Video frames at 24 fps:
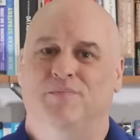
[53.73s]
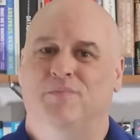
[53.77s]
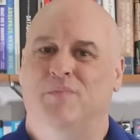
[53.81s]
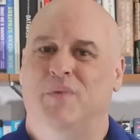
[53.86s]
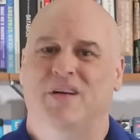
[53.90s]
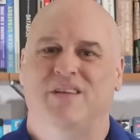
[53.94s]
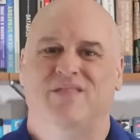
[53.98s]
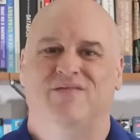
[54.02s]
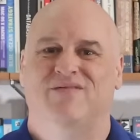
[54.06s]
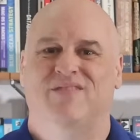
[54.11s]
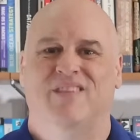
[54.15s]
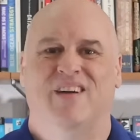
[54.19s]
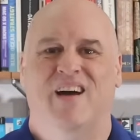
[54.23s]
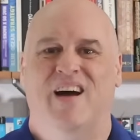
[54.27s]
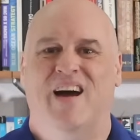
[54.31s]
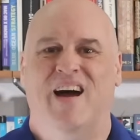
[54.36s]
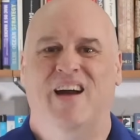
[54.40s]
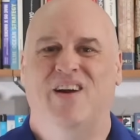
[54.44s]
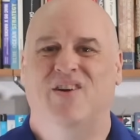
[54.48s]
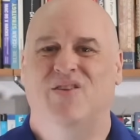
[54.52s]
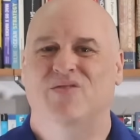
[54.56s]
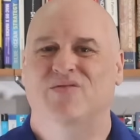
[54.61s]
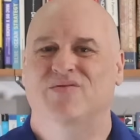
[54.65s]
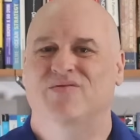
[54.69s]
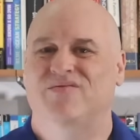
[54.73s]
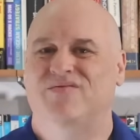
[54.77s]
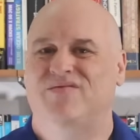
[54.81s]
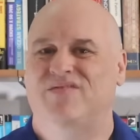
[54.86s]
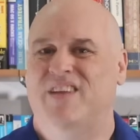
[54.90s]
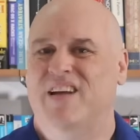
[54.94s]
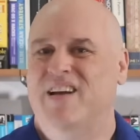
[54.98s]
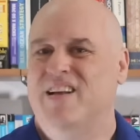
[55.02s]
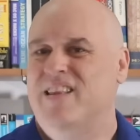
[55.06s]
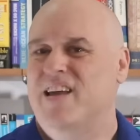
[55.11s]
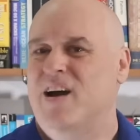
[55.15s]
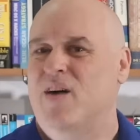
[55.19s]
But I don't
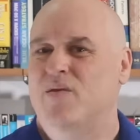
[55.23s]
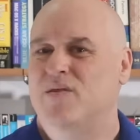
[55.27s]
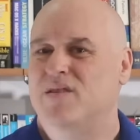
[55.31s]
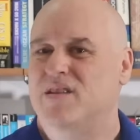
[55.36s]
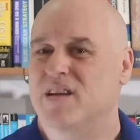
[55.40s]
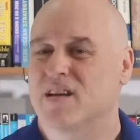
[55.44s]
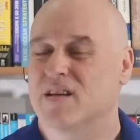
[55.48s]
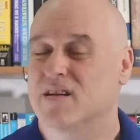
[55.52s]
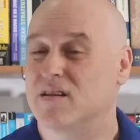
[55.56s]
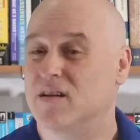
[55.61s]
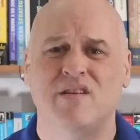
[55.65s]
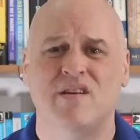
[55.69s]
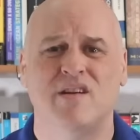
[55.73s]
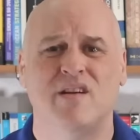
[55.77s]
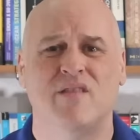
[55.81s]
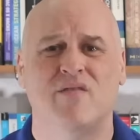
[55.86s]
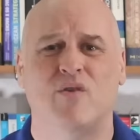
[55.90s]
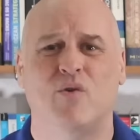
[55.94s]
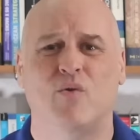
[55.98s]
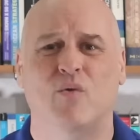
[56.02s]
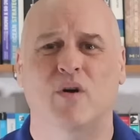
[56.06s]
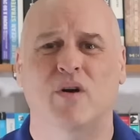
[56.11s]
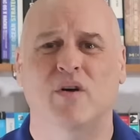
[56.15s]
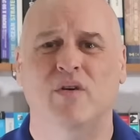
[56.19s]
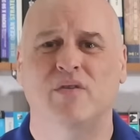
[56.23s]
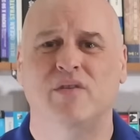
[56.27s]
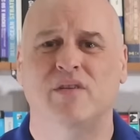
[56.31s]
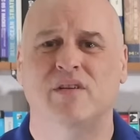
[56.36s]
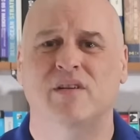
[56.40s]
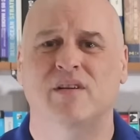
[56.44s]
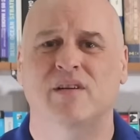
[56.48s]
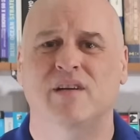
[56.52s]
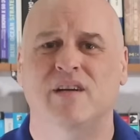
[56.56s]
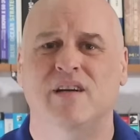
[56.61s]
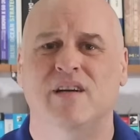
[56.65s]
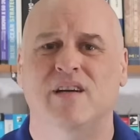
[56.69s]
think that was the intent of the quote,
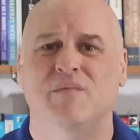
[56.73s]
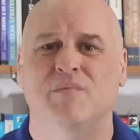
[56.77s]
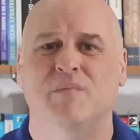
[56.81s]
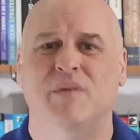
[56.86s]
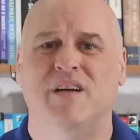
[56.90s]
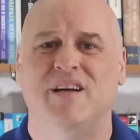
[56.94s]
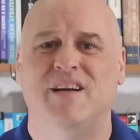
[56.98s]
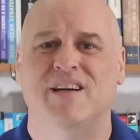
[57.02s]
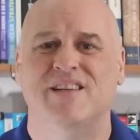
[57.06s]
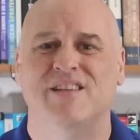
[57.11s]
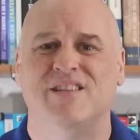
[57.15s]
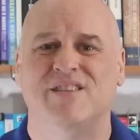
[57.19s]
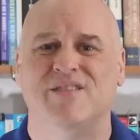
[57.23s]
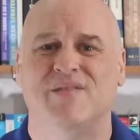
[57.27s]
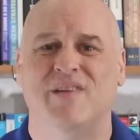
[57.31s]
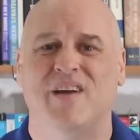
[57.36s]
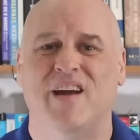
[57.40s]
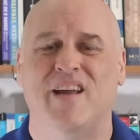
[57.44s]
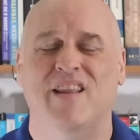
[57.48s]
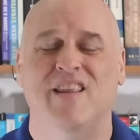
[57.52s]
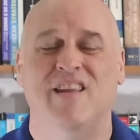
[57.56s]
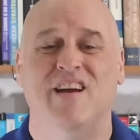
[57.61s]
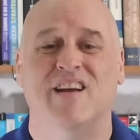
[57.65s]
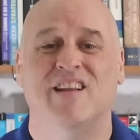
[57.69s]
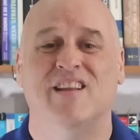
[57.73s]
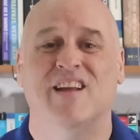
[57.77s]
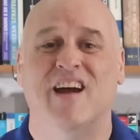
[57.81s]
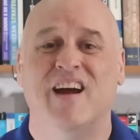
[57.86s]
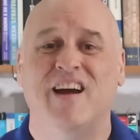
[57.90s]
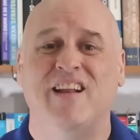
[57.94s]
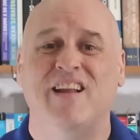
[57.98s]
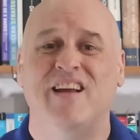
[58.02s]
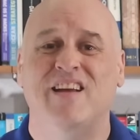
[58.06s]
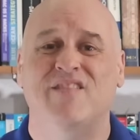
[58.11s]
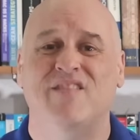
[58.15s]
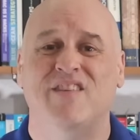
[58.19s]
because in the
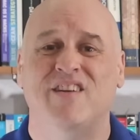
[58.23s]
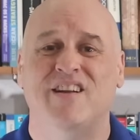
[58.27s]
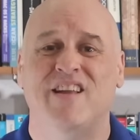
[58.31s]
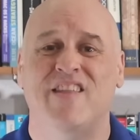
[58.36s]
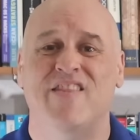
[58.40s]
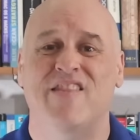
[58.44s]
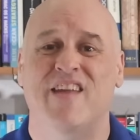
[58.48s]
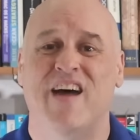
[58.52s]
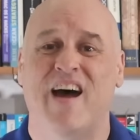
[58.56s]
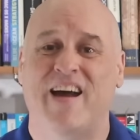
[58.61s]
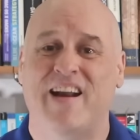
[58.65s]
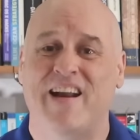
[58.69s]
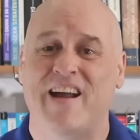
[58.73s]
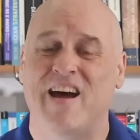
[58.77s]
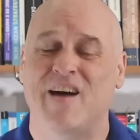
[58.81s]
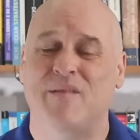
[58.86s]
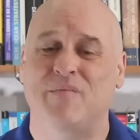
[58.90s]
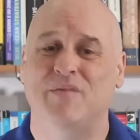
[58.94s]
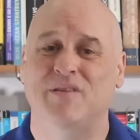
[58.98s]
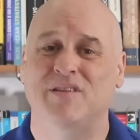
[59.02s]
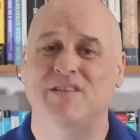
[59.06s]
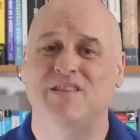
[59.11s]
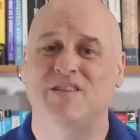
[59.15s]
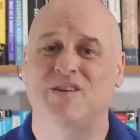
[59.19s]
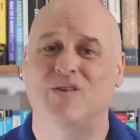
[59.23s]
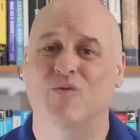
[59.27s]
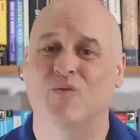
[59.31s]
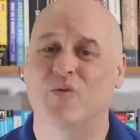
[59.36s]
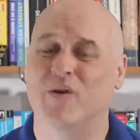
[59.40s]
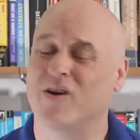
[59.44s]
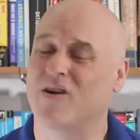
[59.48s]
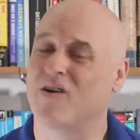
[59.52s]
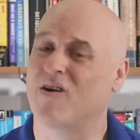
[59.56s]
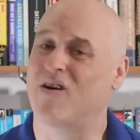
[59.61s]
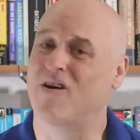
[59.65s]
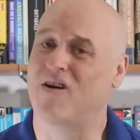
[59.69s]
unlikely event that happens, we're